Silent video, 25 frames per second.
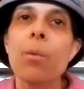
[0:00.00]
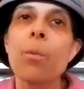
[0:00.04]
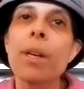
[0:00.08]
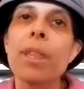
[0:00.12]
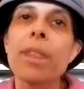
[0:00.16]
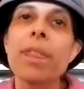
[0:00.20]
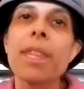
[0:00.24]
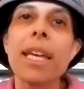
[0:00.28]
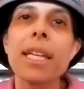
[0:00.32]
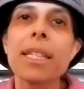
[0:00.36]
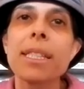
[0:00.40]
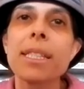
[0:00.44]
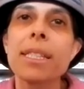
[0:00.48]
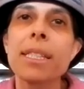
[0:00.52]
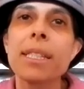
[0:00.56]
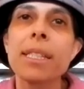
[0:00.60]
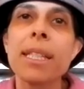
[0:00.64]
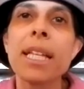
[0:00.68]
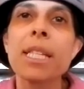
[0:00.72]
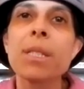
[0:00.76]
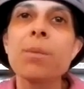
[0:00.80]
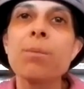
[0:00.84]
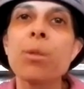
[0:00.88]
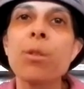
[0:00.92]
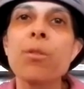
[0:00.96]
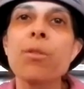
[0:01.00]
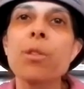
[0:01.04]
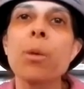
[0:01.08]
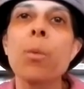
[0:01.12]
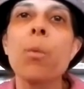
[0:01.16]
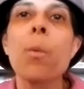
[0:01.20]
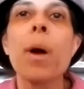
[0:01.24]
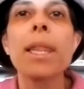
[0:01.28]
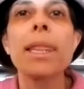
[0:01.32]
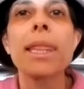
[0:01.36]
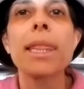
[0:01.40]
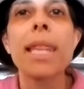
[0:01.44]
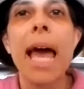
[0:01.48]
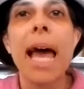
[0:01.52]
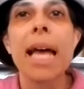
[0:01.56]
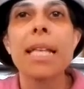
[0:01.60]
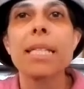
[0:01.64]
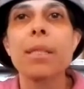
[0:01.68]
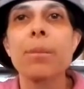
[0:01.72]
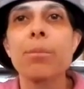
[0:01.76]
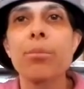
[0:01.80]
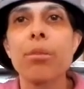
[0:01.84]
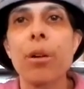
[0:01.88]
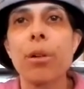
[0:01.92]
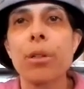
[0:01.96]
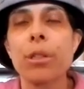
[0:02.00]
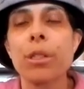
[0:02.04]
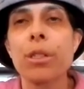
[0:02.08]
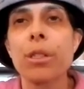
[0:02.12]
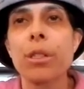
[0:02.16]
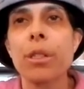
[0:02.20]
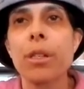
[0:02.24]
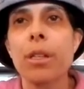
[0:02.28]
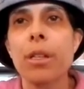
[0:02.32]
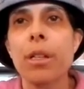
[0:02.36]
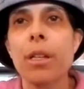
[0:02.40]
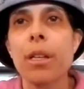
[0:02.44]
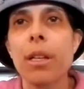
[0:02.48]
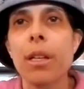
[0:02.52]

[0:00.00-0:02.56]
With this, let's move to one last approach,